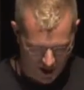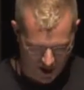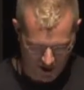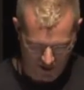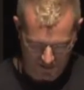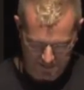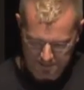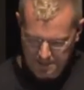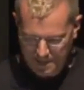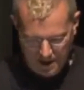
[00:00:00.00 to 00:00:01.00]
The
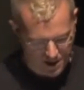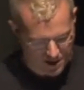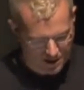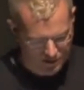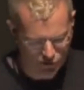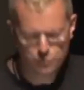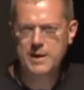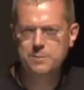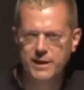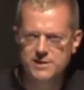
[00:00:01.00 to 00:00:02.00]
two
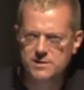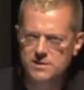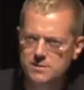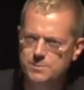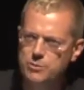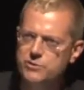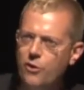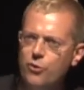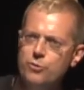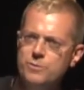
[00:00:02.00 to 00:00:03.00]
main places, people's
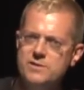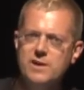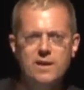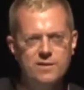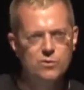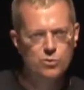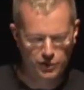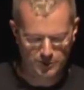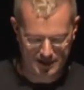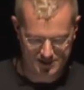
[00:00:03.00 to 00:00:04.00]
homes and their
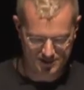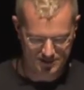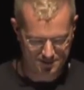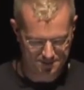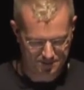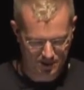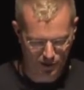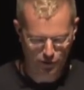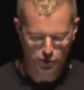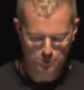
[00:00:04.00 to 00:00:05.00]
workplaces. The
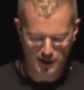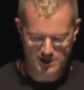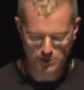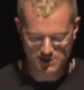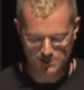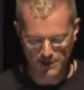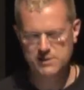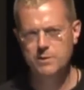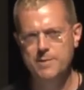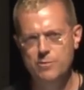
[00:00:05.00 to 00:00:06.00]
third place was a
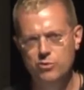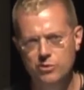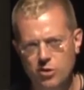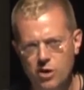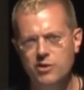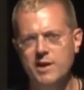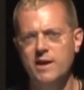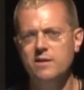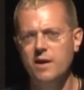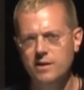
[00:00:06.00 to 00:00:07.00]
space where people could
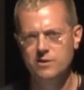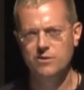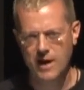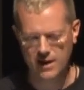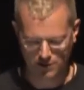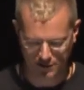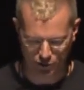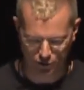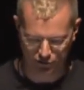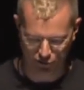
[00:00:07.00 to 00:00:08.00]
congregate and interact on their
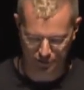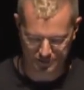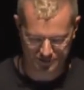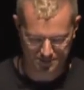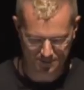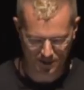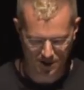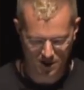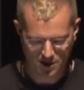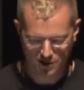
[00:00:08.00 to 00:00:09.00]
own terms.
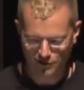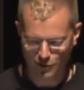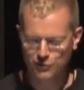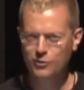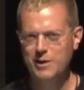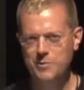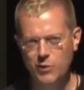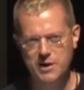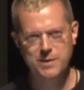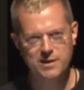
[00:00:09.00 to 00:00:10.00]
So if you look up the
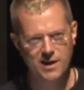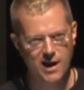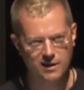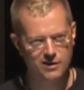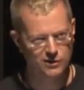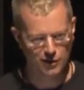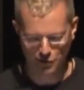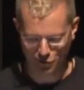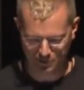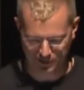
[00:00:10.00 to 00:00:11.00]
Wikipedia article on
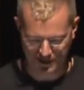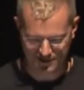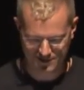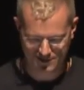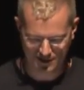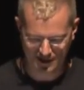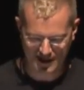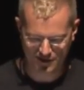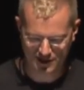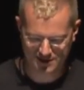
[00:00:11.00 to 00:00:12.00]
third place, they
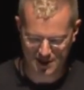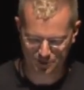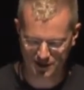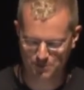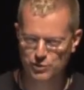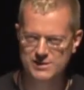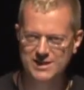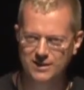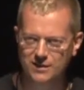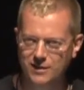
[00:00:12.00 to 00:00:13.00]
give an example in
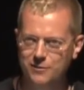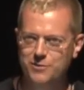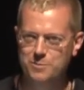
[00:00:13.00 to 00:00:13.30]
Brazil of the